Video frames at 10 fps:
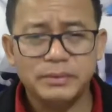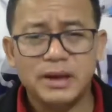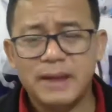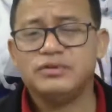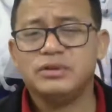3
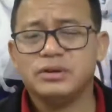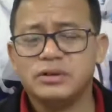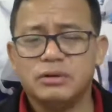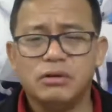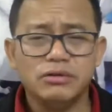of the lamp
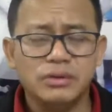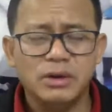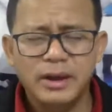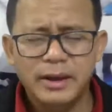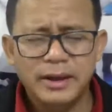structure.
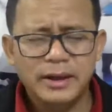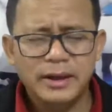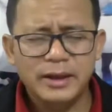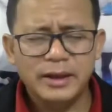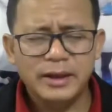Also
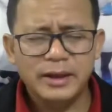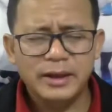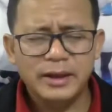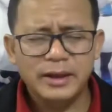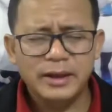
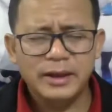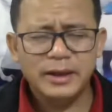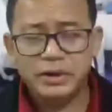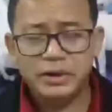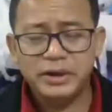
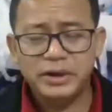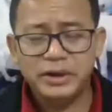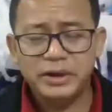coordination